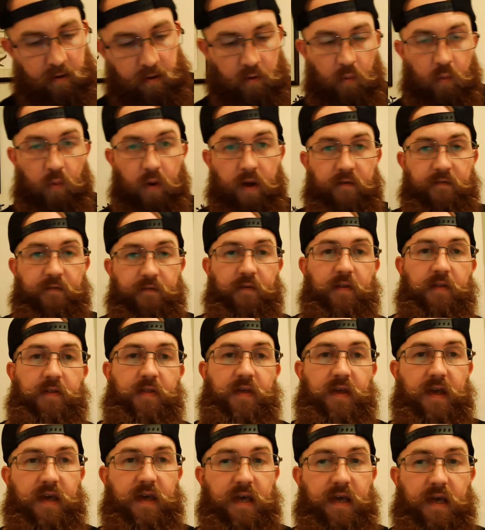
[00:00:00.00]
with
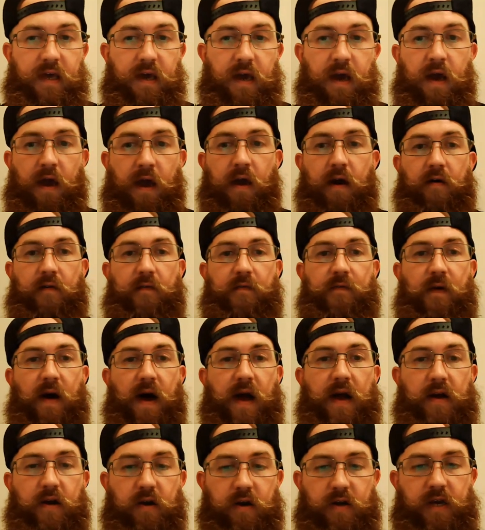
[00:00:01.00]
the
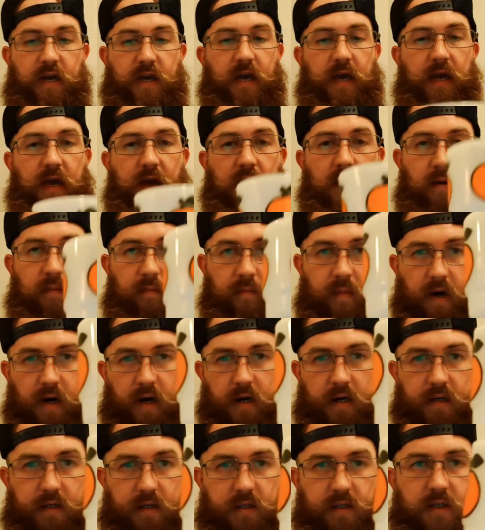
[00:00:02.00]
Fire King
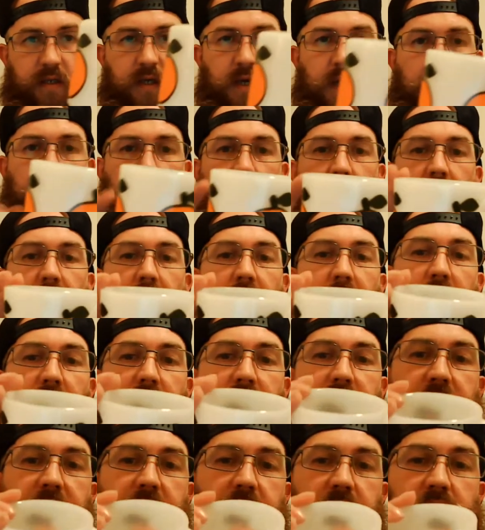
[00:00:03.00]
mugs.
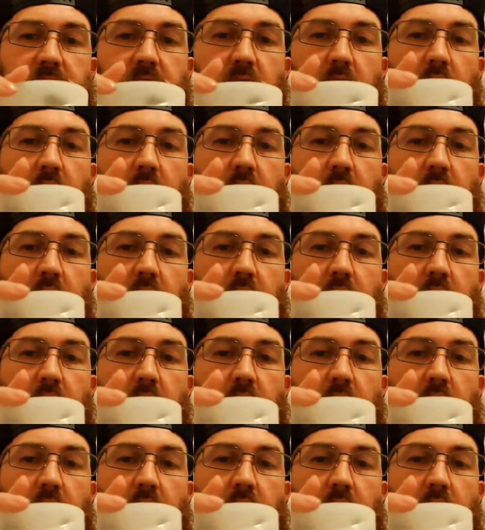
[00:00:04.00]
These